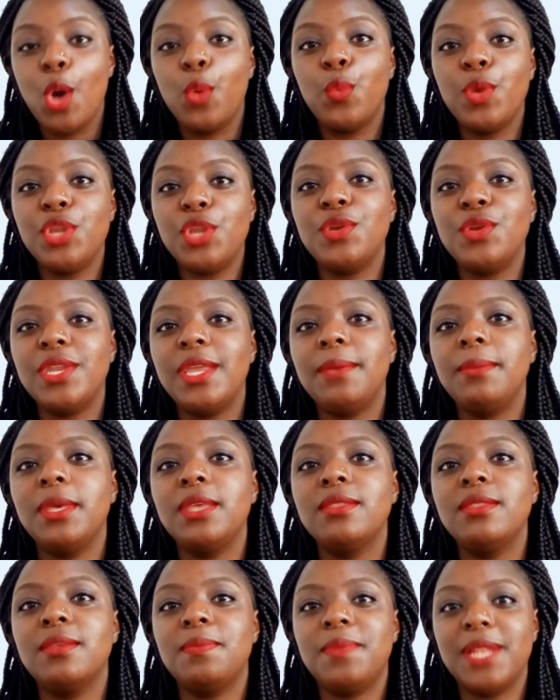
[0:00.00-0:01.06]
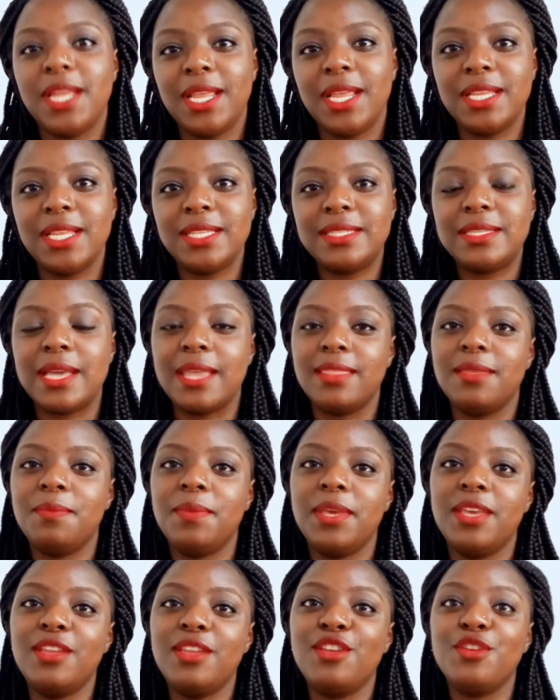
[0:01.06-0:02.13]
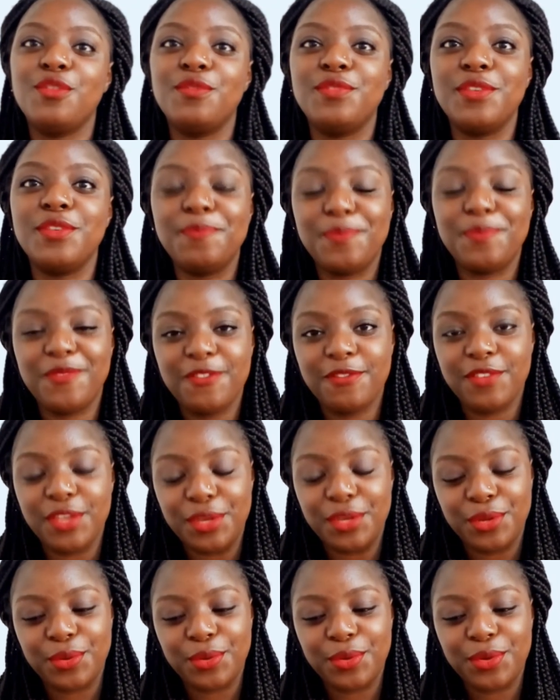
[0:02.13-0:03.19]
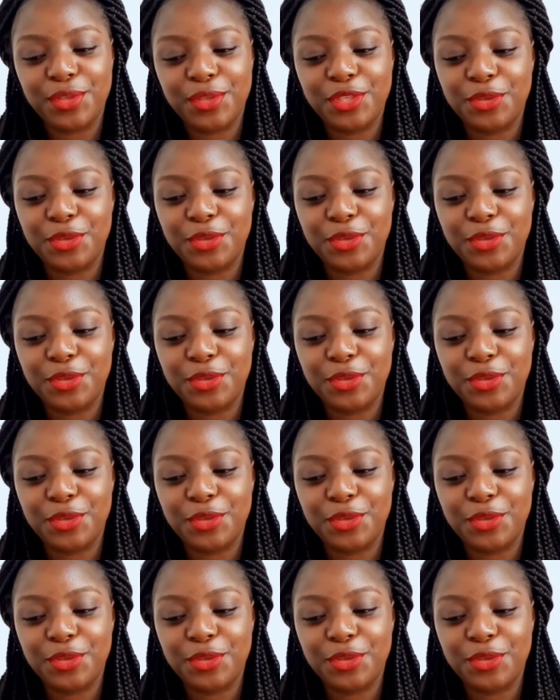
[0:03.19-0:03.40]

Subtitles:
when you're naming the playlist at the beginning of the video,